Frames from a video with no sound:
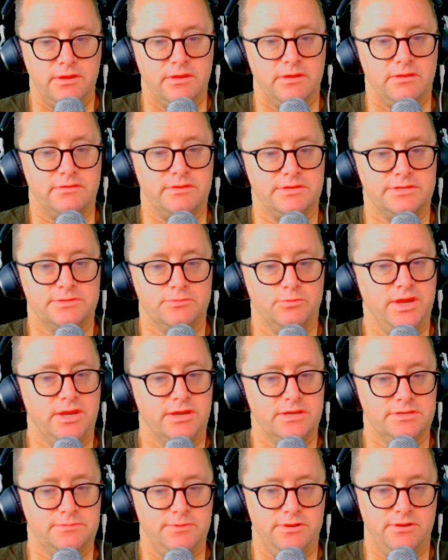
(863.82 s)
this week
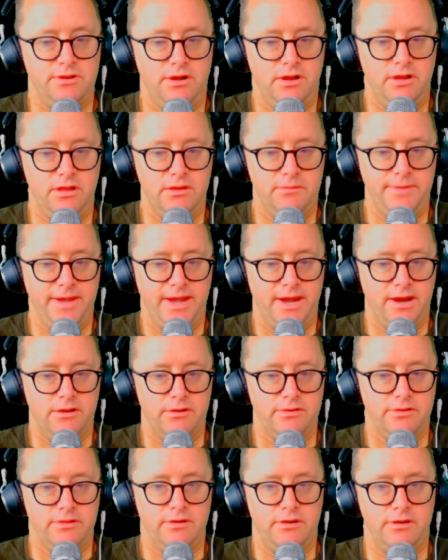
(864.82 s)
has been all
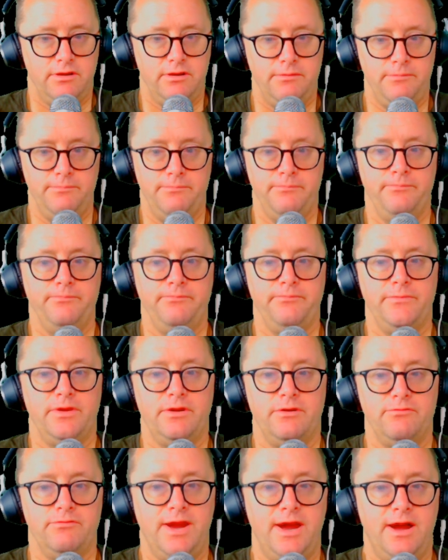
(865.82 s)
about
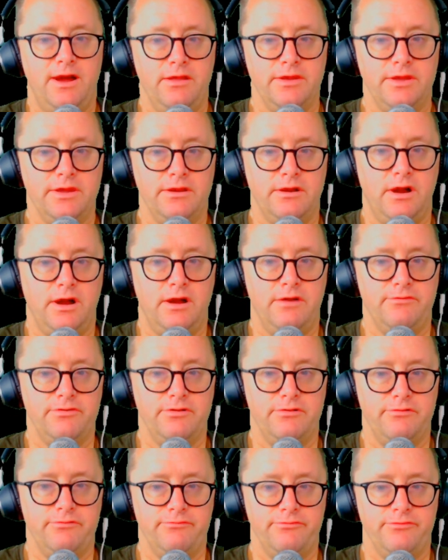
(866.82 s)
a rally off
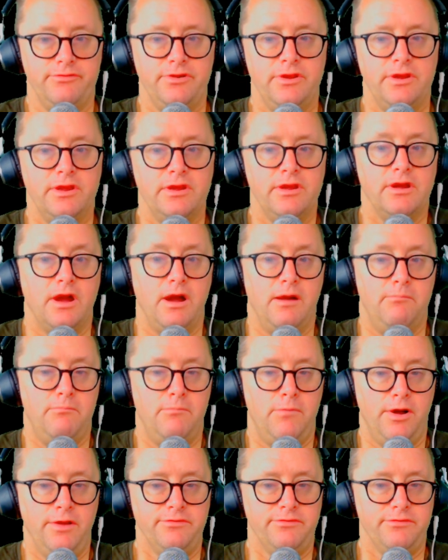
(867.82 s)
of a
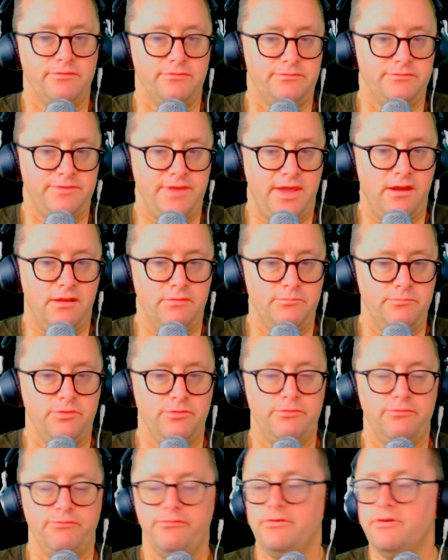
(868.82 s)
month down
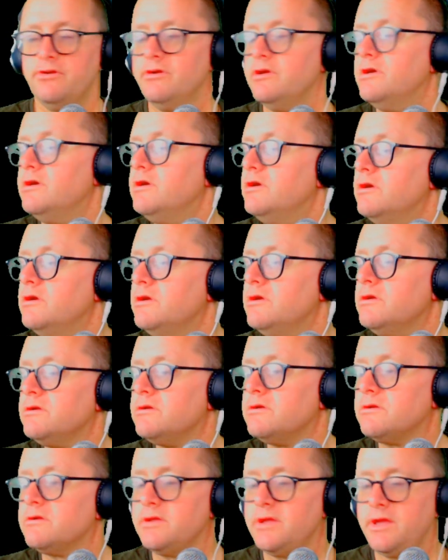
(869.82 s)
move.
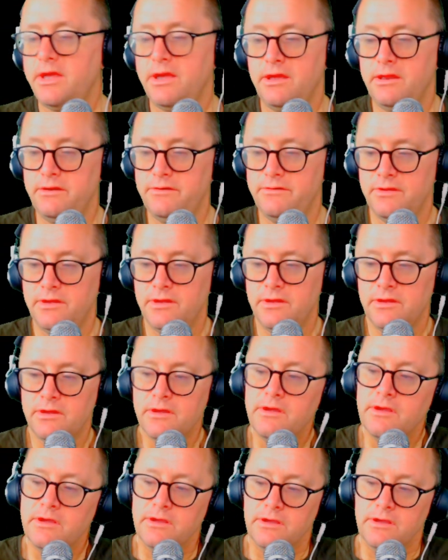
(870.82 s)
And,
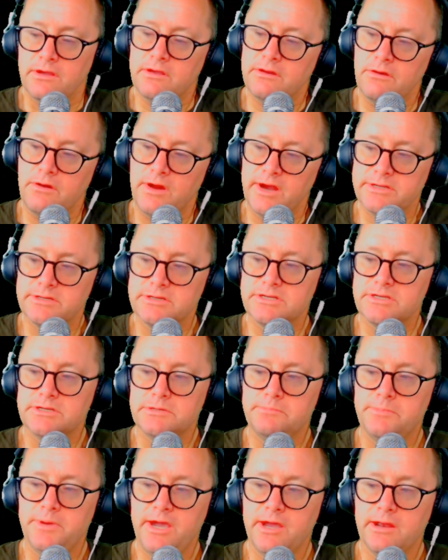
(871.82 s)
I
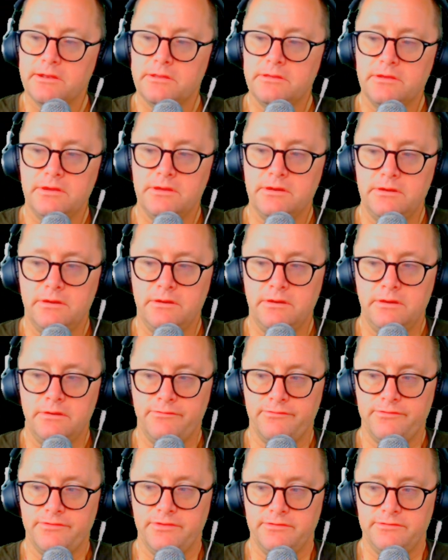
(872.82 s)
suspect that
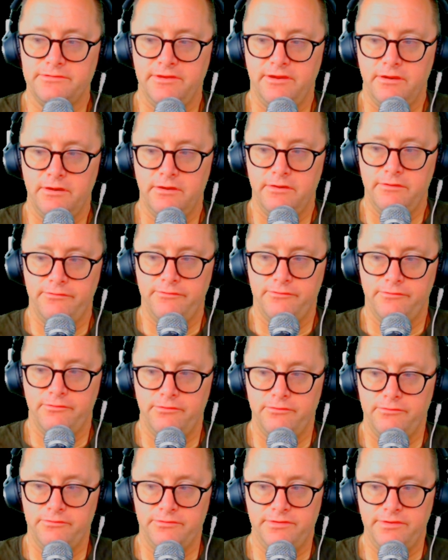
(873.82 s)
if the tariff
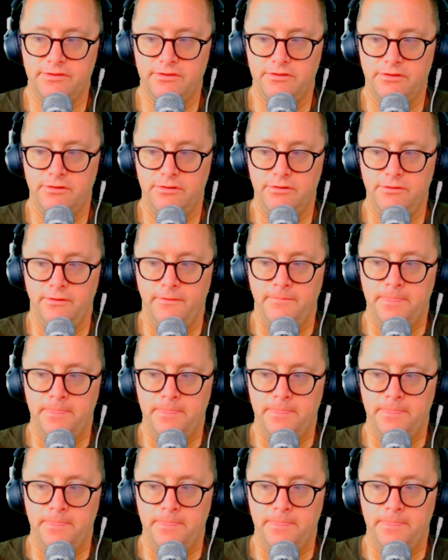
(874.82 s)
deal